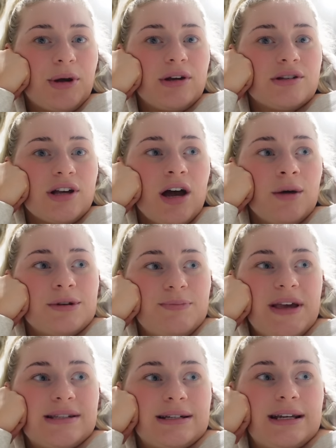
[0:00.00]
Because I was
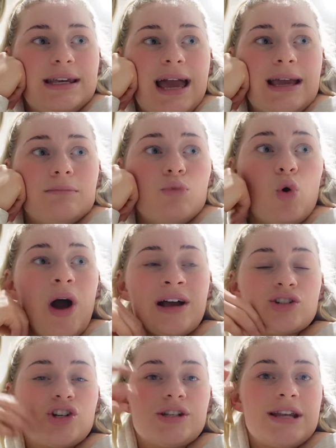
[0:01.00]
basically getting more
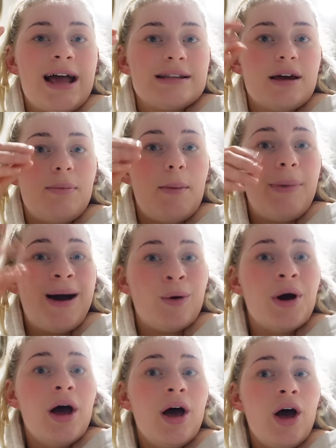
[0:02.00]
anxious and het up
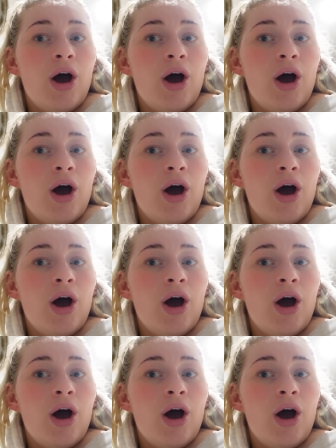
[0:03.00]
about